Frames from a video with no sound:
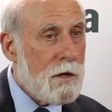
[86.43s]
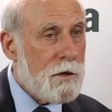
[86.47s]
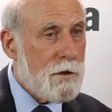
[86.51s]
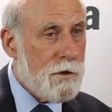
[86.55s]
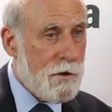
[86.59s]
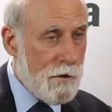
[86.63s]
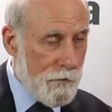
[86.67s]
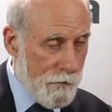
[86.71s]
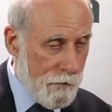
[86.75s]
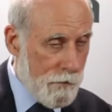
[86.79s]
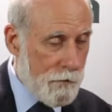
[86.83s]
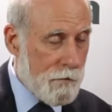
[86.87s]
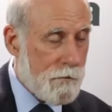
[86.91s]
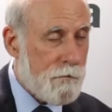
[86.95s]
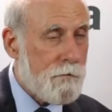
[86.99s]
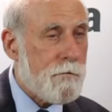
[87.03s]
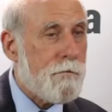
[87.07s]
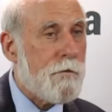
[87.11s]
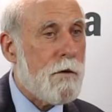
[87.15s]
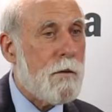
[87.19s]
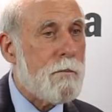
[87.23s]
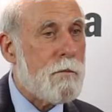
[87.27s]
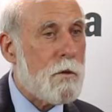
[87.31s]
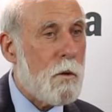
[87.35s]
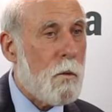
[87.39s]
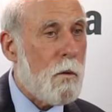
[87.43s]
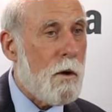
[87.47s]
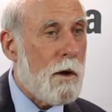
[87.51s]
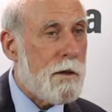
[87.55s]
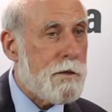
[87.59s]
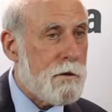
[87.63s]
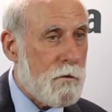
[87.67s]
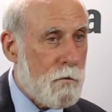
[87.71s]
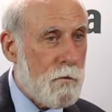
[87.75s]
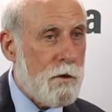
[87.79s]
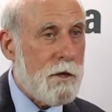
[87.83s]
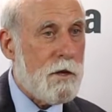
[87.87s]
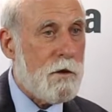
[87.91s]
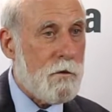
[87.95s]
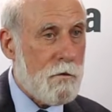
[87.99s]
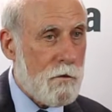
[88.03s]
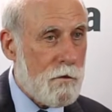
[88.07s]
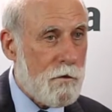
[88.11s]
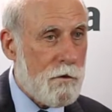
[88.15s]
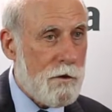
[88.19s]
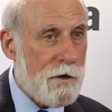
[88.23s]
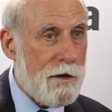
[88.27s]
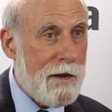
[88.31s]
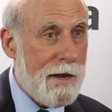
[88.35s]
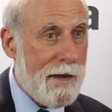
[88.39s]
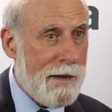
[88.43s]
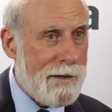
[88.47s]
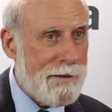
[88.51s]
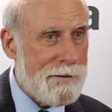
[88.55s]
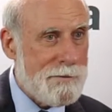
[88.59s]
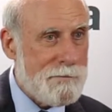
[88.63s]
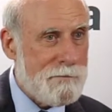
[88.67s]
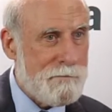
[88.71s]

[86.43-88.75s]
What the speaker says: different from the one that we use today.